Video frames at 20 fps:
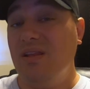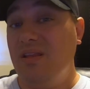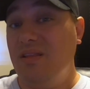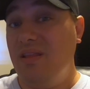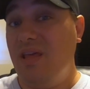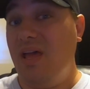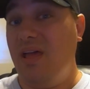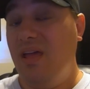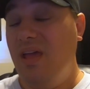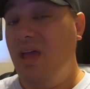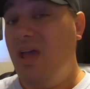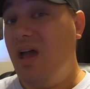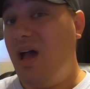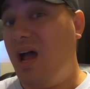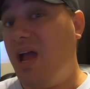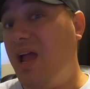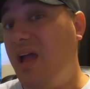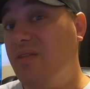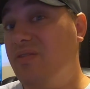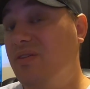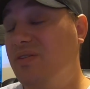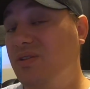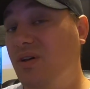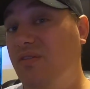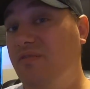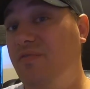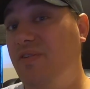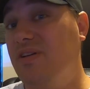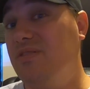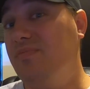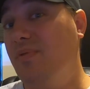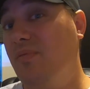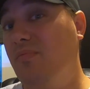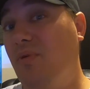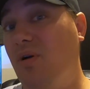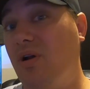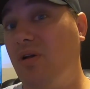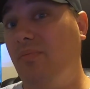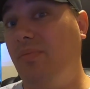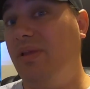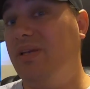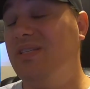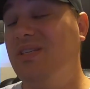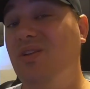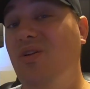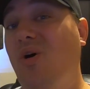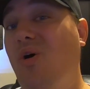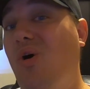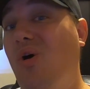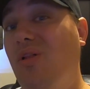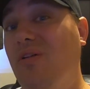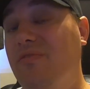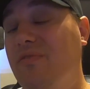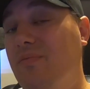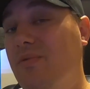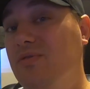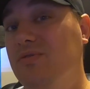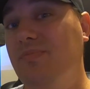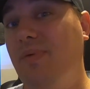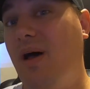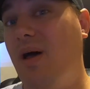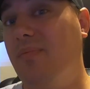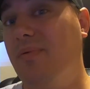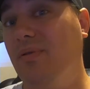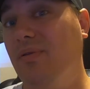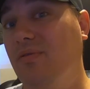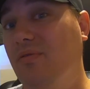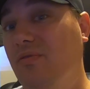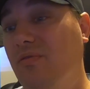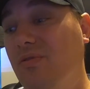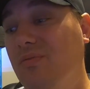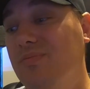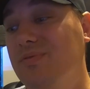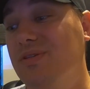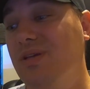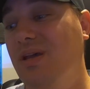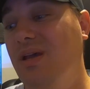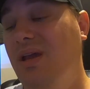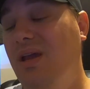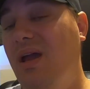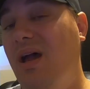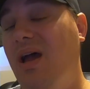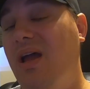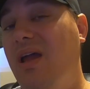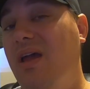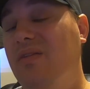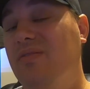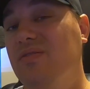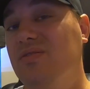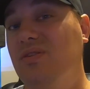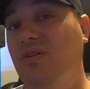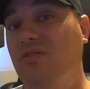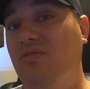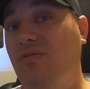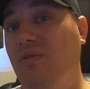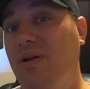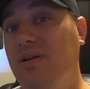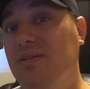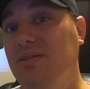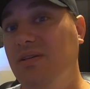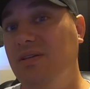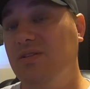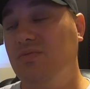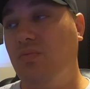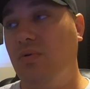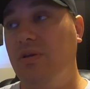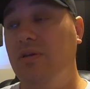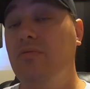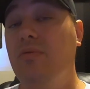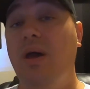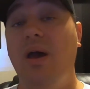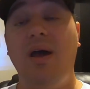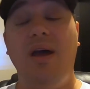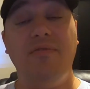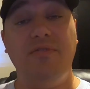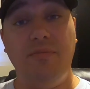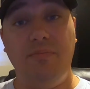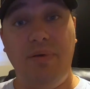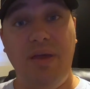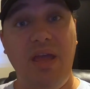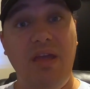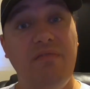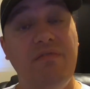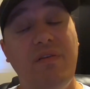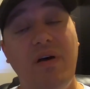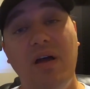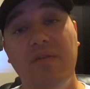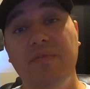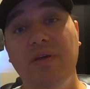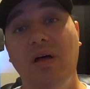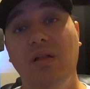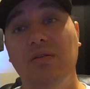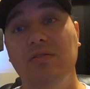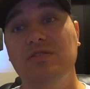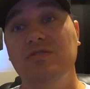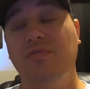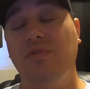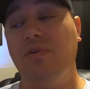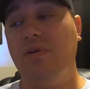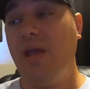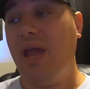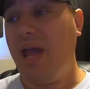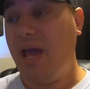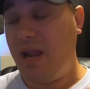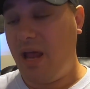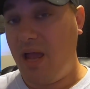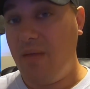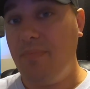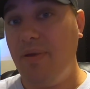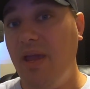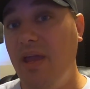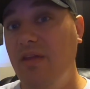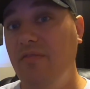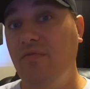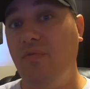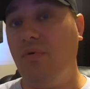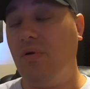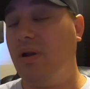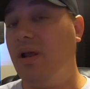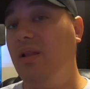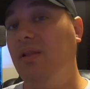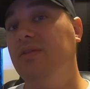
and that I had this on Facebook Marketplace and all of the most popular groups. I had this on Craigslist where you now have to pay $5 for an ad. I paid for it. I